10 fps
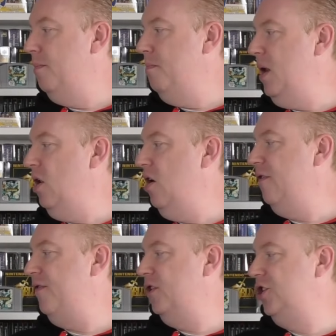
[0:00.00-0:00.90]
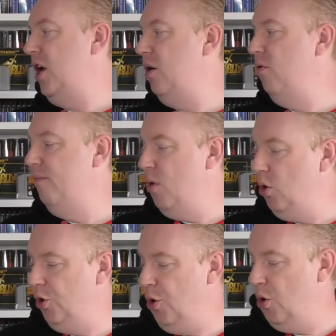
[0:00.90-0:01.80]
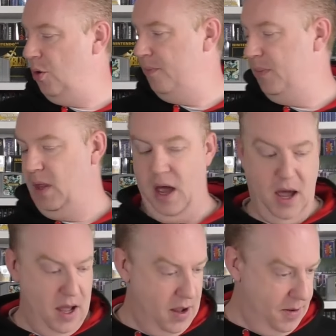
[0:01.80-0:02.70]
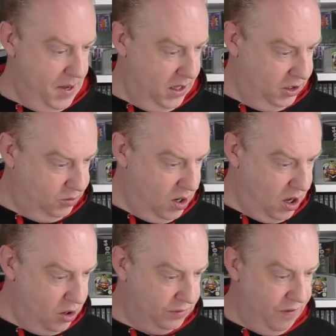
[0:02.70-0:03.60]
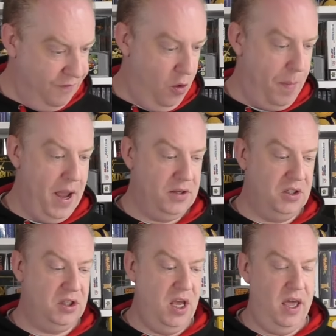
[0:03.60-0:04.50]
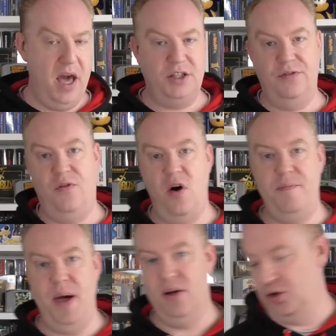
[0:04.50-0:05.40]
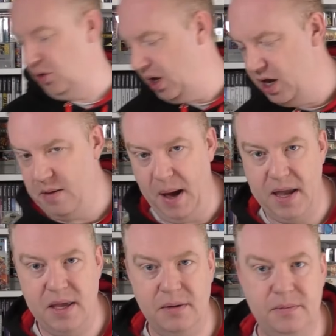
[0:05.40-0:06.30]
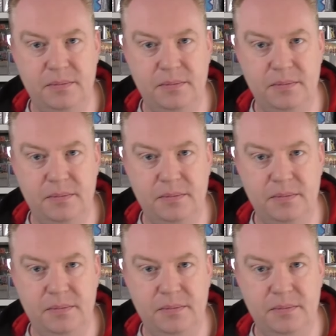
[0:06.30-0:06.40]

Middle Earth Shadow of Mordor. This one goes for £4 at CEX, £5 on eBay.